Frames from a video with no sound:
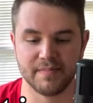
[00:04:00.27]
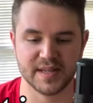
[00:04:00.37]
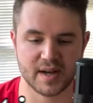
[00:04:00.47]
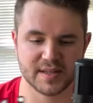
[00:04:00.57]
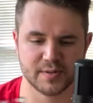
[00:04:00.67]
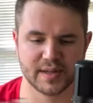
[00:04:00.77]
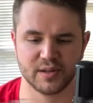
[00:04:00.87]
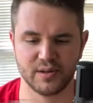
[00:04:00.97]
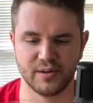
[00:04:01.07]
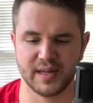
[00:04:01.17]
These also
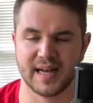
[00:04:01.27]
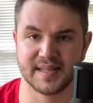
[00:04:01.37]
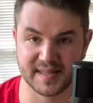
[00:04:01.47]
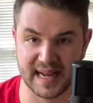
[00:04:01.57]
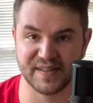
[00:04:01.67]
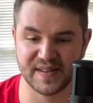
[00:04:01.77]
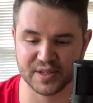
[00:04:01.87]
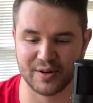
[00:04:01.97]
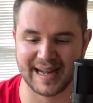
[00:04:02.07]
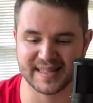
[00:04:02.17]
include sustained
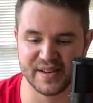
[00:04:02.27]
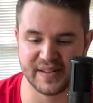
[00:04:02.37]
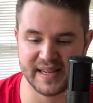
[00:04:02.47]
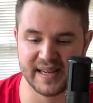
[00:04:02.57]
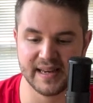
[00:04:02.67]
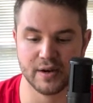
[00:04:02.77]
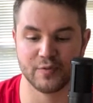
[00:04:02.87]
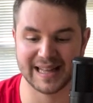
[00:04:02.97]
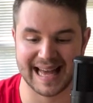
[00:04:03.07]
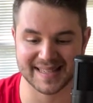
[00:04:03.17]
physical activity,
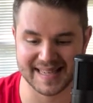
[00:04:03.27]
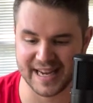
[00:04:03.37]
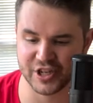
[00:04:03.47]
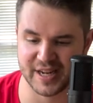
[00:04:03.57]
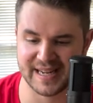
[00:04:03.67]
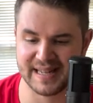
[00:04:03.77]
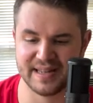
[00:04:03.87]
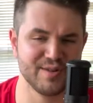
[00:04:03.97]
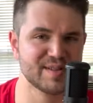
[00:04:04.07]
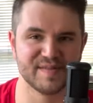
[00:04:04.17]

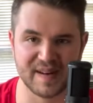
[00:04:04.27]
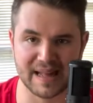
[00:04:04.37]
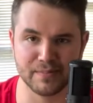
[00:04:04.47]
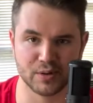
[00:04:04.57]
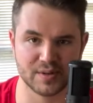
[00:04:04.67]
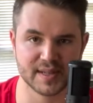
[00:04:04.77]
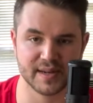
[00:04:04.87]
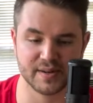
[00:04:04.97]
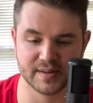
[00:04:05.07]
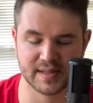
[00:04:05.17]
relaxation, use of fine motor
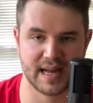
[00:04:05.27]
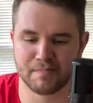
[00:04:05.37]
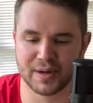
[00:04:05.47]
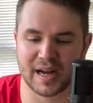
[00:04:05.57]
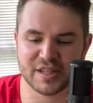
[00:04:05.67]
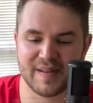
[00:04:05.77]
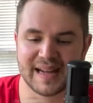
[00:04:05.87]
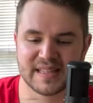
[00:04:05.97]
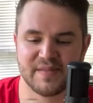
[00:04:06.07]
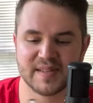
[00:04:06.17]
skills. Percussive
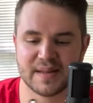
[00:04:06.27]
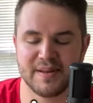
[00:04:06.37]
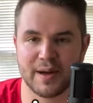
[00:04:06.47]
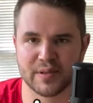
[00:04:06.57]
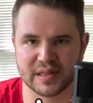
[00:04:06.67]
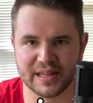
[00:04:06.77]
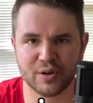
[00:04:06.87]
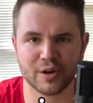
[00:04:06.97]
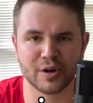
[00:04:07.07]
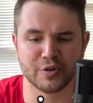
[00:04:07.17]
activities can be done with
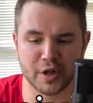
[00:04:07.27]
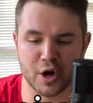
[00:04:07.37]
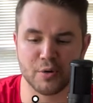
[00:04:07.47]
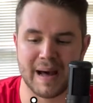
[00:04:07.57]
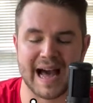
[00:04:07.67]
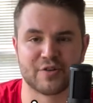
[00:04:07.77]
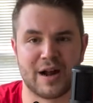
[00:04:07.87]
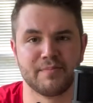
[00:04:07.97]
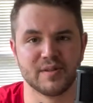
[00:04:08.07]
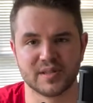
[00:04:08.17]
little or no
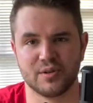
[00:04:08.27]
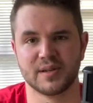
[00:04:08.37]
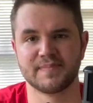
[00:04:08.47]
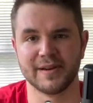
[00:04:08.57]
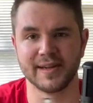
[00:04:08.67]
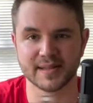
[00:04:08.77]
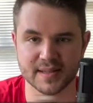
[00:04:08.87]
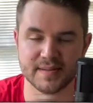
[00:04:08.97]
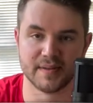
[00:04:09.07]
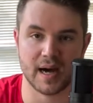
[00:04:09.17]
background musical
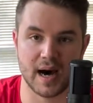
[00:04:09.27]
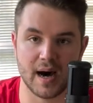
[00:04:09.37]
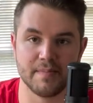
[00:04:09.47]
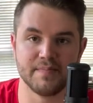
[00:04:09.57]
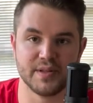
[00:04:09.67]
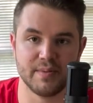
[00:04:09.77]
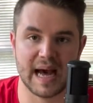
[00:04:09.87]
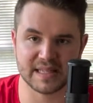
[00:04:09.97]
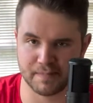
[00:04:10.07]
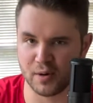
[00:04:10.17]
experience.
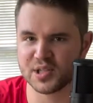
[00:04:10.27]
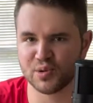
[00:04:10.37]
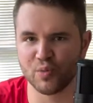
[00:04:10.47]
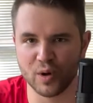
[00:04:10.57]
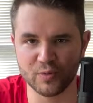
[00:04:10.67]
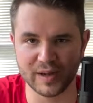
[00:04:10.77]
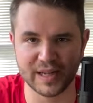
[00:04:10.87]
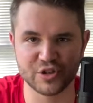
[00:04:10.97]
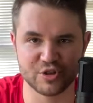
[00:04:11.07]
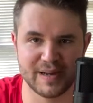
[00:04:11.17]
As opposed to a woodwind
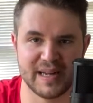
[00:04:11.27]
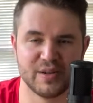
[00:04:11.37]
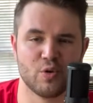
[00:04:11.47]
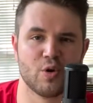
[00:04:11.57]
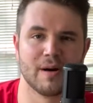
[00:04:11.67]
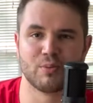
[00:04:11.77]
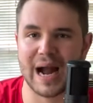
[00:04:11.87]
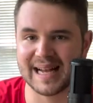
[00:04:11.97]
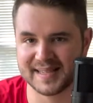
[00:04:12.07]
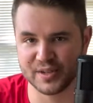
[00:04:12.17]
instrument or a
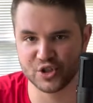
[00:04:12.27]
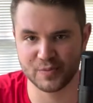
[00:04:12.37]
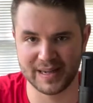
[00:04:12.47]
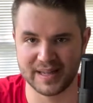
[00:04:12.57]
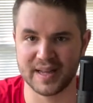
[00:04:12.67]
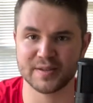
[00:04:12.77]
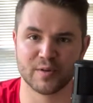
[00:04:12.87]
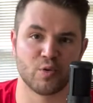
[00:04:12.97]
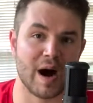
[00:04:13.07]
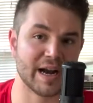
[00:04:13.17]
brass instrument, it doesn't
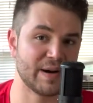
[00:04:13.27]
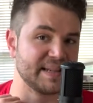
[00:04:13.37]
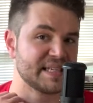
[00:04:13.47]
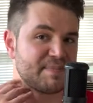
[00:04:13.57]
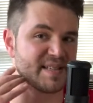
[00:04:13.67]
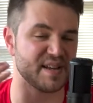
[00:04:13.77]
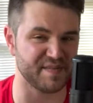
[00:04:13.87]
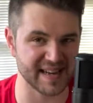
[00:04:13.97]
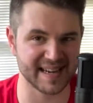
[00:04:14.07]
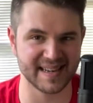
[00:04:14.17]
require any
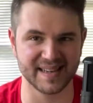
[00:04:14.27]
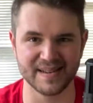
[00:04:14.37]
specific